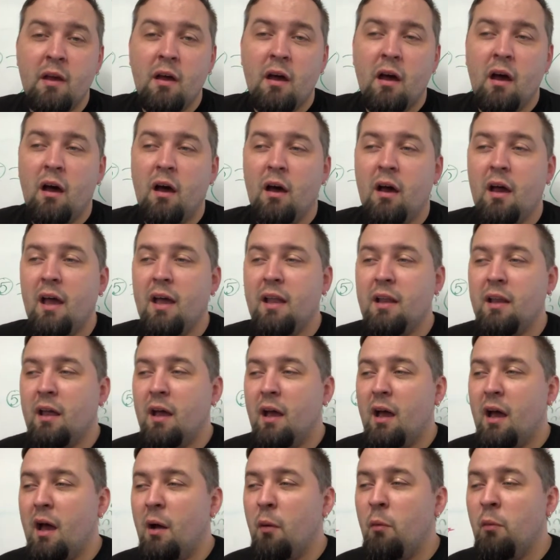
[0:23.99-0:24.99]
And
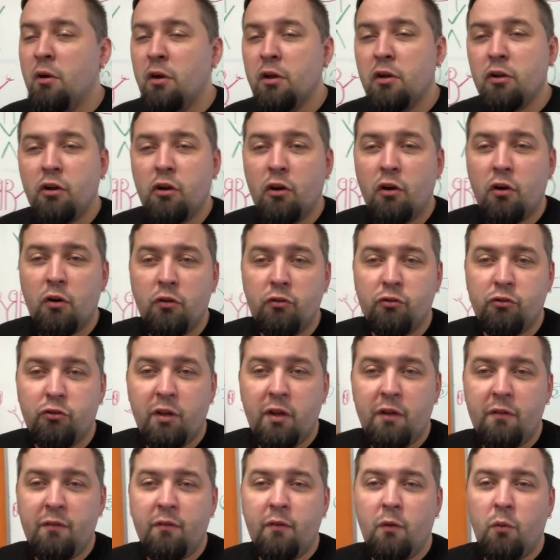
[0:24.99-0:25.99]
I want to encourage you,
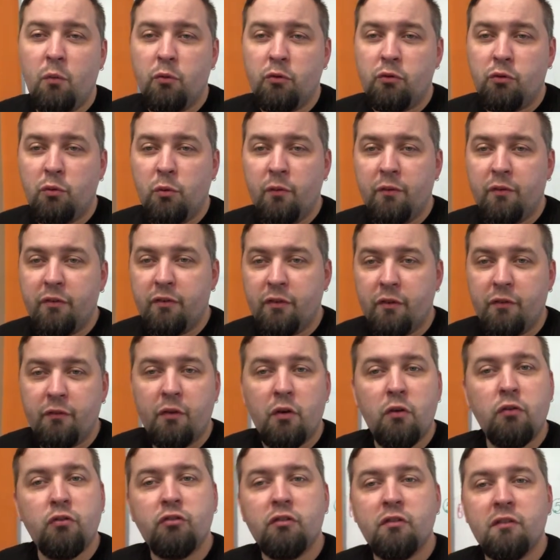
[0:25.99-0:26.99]
even though we're doing this
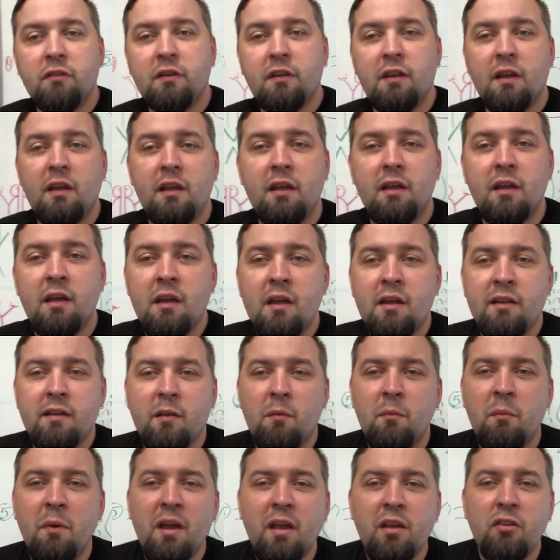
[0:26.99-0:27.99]
devotion today, to
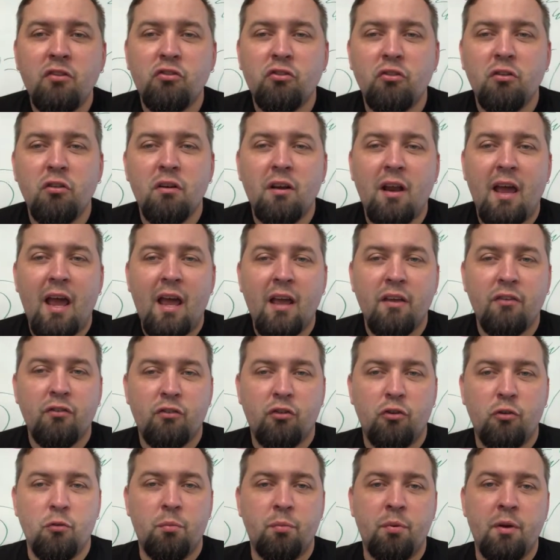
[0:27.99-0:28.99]
make sure and
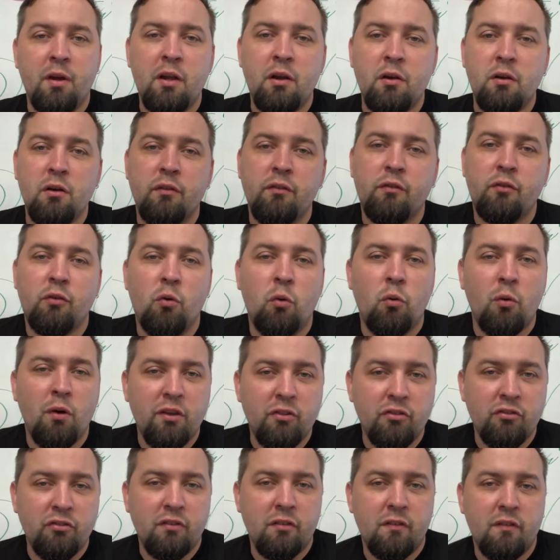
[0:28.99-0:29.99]
ask your parents
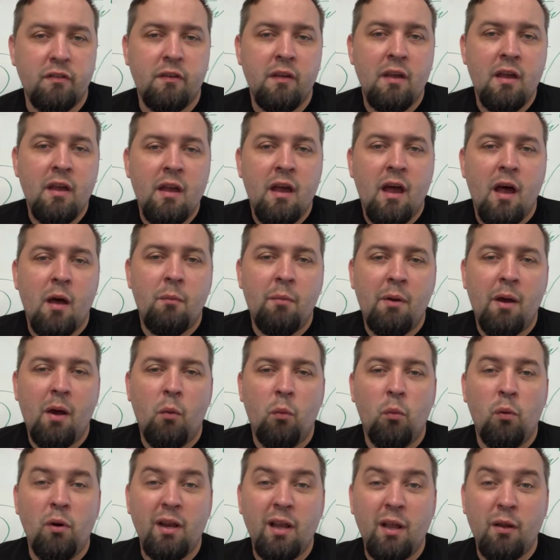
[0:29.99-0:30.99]
questions
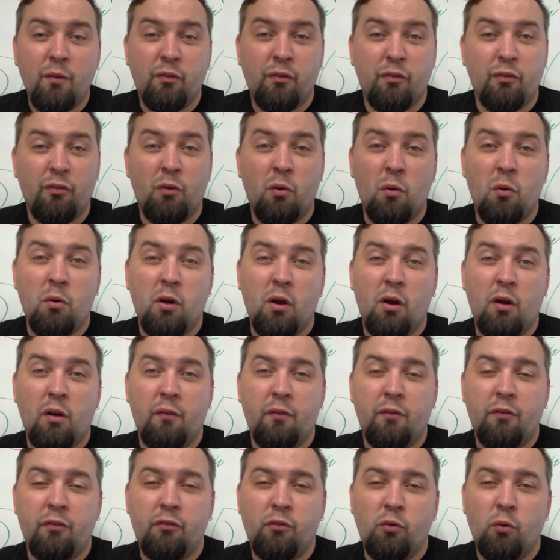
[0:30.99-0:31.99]
about what else is going on in
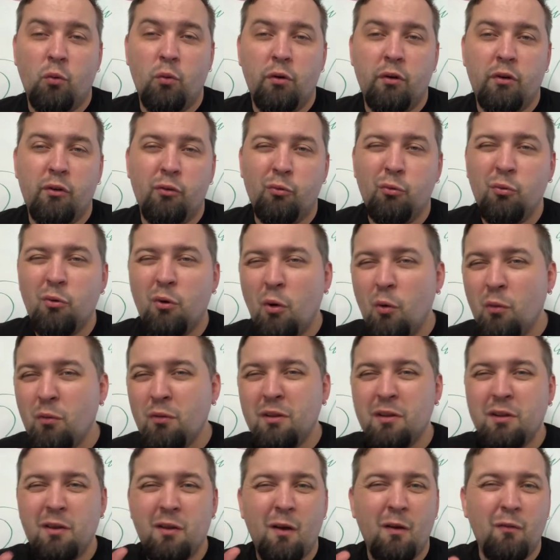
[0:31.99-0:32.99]
the story, because we're
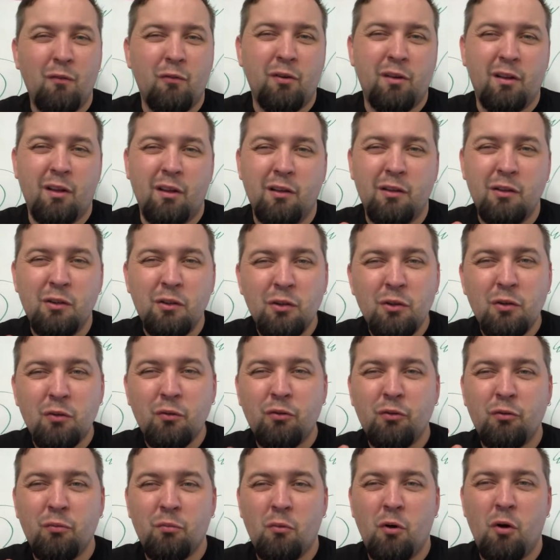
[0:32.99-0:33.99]
only covering a little
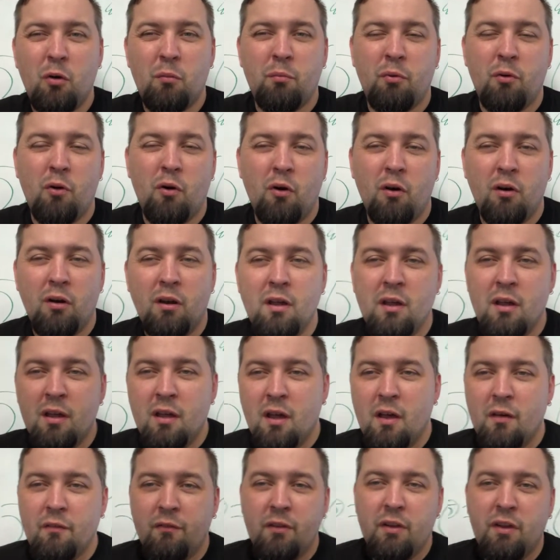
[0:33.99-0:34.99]
small part
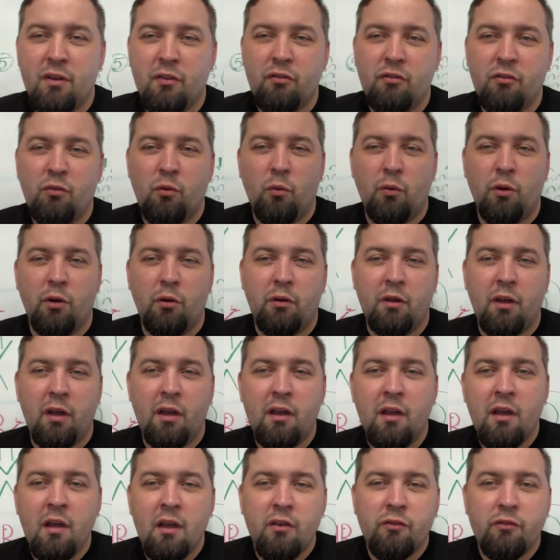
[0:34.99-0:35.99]
of each story,
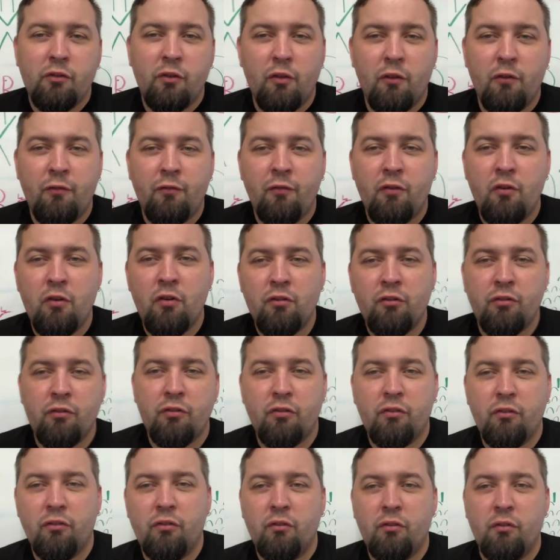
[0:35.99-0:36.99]
okay? So the
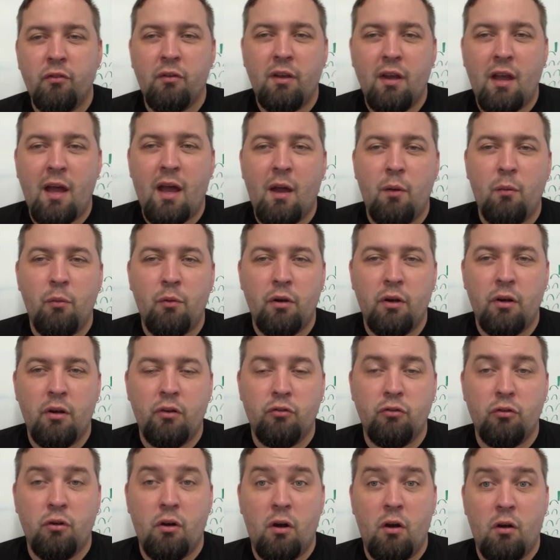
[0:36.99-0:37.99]
first guy we're going
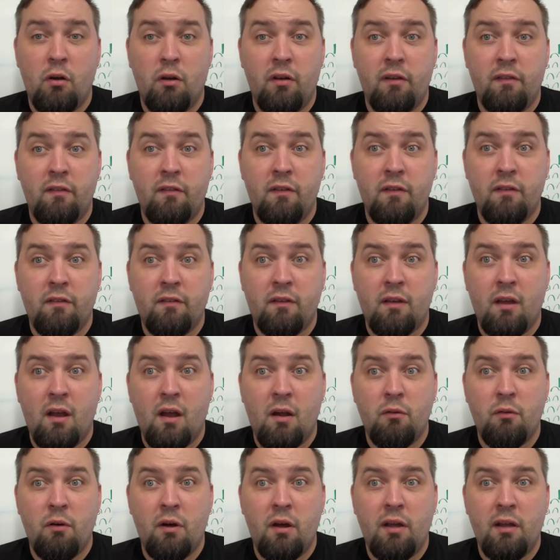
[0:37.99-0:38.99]
to draw is this guy
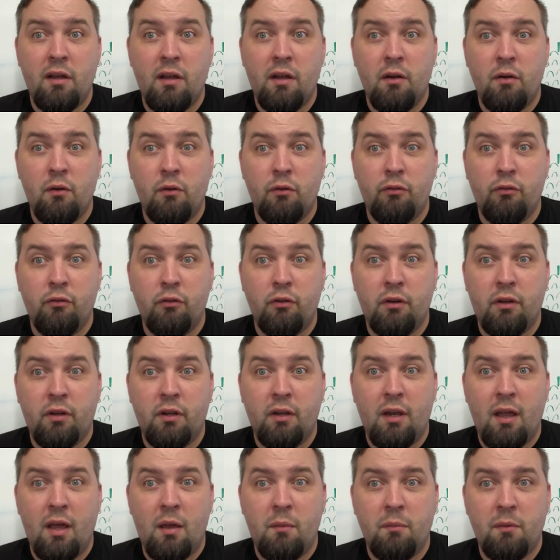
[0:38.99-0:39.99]
right here who's
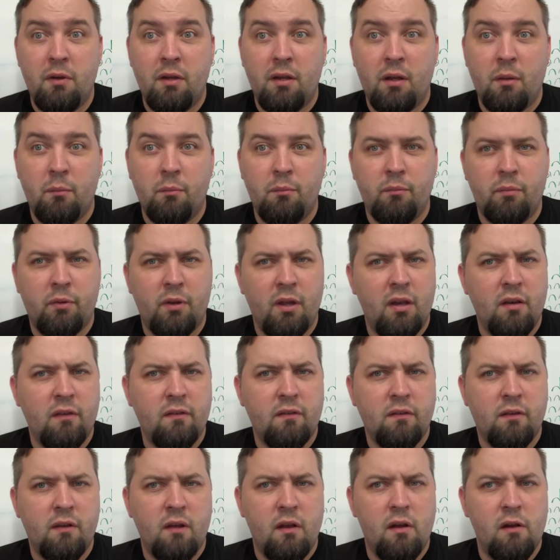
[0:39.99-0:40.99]
looking at me, and I'm kind of
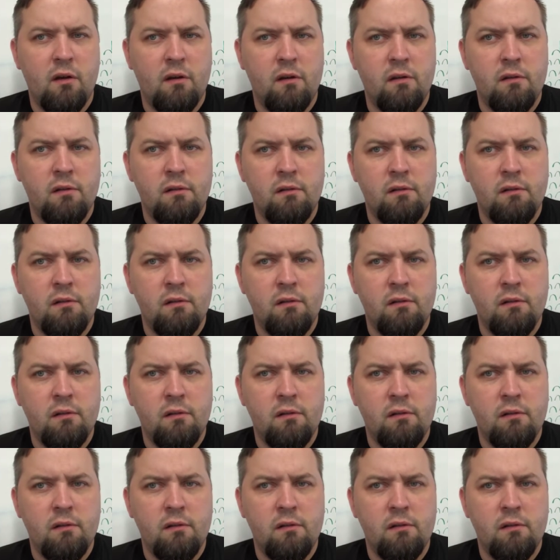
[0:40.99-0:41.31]
scared.